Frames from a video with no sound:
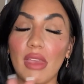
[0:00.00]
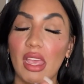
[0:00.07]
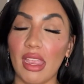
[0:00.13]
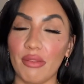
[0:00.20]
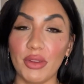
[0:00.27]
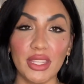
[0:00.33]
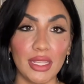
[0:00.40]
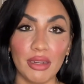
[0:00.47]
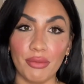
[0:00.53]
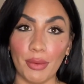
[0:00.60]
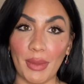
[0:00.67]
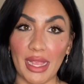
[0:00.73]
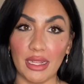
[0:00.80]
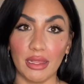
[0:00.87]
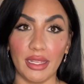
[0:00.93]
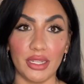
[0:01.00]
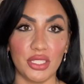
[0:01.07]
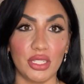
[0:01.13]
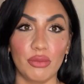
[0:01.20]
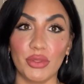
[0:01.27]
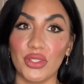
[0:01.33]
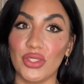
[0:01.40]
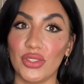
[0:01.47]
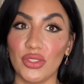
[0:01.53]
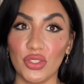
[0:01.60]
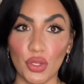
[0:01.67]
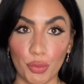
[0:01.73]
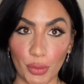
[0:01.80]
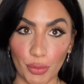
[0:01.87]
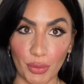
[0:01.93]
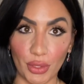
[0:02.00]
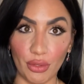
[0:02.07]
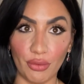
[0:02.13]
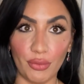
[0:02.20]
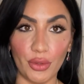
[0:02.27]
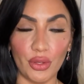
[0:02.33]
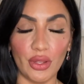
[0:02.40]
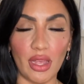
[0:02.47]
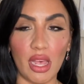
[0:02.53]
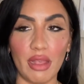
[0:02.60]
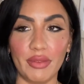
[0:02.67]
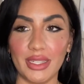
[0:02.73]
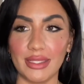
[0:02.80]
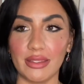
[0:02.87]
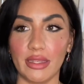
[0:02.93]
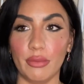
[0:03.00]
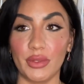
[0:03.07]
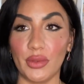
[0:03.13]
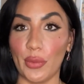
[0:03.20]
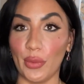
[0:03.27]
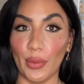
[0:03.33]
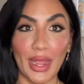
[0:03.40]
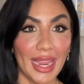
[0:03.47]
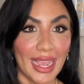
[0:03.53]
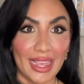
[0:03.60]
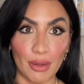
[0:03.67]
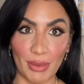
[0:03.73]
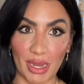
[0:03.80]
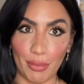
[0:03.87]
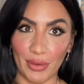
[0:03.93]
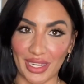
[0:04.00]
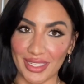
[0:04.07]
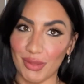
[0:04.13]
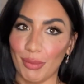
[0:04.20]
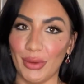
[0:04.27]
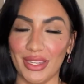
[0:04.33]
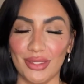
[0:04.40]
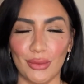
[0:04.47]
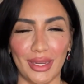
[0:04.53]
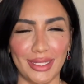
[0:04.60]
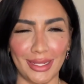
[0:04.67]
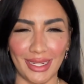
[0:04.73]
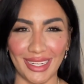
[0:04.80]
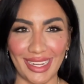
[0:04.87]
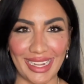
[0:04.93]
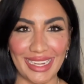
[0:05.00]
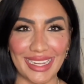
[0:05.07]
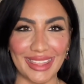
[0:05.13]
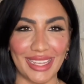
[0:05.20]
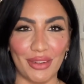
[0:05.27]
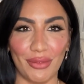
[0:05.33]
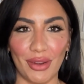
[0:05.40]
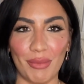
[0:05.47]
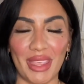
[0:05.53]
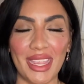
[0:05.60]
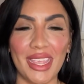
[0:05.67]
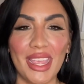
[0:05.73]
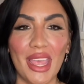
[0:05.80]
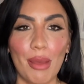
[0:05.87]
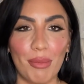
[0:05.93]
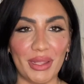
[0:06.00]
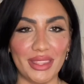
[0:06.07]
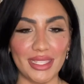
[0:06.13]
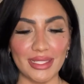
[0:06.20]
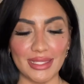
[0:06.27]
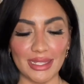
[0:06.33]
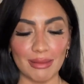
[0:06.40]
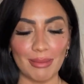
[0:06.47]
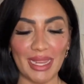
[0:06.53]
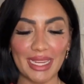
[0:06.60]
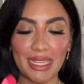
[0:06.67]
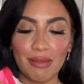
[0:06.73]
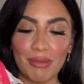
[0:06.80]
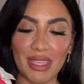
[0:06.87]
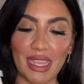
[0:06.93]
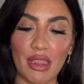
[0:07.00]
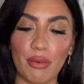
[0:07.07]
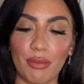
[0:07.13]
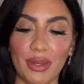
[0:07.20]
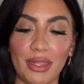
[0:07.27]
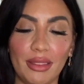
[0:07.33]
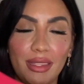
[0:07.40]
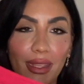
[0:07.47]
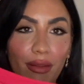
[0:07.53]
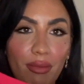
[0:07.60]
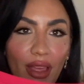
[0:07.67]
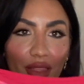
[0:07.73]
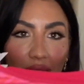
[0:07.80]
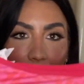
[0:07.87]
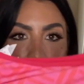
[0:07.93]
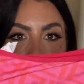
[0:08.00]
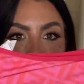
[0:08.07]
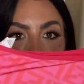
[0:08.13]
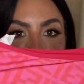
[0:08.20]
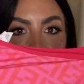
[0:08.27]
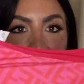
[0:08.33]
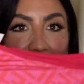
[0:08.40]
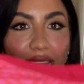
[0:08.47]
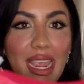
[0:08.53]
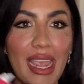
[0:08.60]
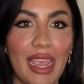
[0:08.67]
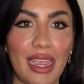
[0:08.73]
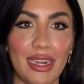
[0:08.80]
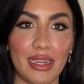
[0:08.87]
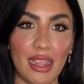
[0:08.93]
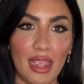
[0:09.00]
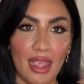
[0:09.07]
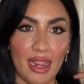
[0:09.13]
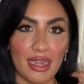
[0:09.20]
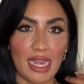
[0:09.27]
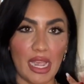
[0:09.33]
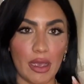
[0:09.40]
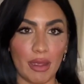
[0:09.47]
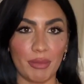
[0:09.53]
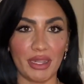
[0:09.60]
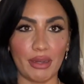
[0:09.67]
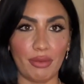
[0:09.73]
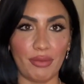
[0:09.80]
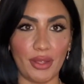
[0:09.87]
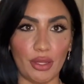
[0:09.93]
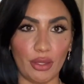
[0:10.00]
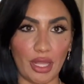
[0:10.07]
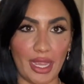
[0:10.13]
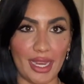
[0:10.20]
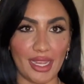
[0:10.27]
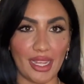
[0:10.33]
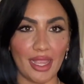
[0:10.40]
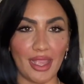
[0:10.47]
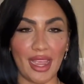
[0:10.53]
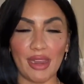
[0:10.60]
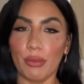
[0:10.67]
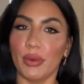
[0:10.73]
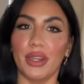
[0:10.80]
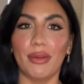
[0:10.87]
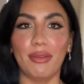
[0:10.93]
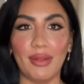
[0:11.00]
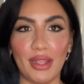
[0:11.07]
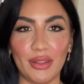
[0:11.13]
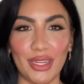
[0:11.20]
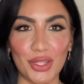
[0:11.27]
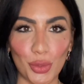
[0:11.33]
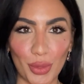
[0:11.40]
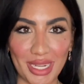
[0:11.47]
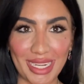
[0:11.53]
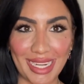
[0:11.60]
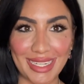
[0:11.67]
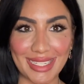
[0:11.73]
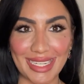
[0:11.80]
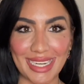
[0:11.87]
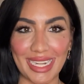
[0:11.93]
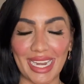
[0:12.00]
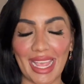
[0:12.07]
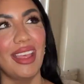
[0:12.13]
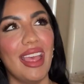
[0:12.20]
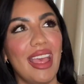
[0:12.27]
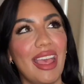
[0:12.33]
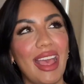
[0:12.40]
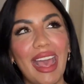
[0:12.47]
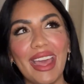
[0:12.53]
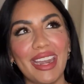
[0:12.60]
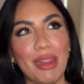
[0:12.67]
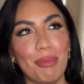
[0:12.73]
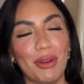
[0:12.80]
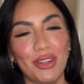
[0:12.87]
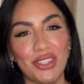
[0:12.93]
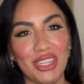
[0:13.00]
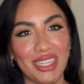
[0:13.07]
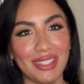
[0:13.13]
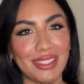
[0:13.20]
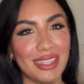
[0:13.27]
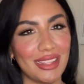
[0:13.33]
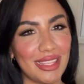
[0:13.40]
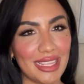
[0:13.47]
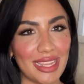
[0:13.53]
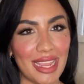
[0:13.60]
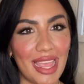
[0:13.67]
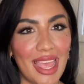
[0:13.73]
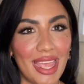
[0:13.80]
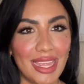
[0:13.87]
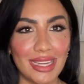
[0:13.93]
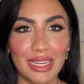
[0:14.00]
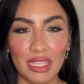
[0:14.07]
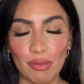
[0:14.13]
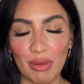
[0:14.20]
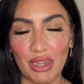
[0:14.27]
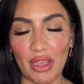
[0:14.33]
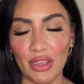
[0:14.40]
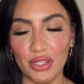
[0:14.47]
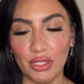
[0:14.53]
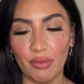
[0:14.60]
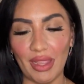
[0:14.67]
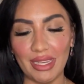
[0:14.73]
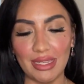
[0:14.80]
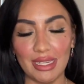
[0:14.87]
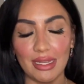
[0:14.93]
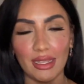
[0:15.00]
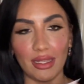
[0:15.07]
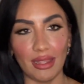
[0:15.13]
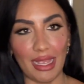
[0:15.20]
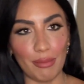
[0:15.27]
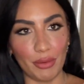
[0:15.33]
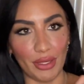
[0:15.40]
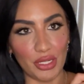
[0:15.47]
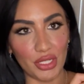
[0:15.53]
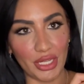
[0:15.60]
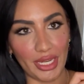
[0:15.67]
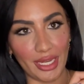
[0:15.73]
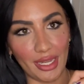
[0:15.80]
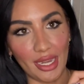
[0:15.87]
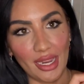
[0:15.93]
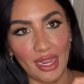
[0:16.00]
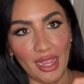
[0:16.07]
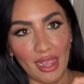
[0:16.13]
everything from that collection was super beautiful. Obviously, it was way out of my price point, so I didn't get anything from it. But this is making me relive that memory, and now I'm gonna feel like I would have felt in 2019 had I purchased the Nicki Minaj Fendi collaboration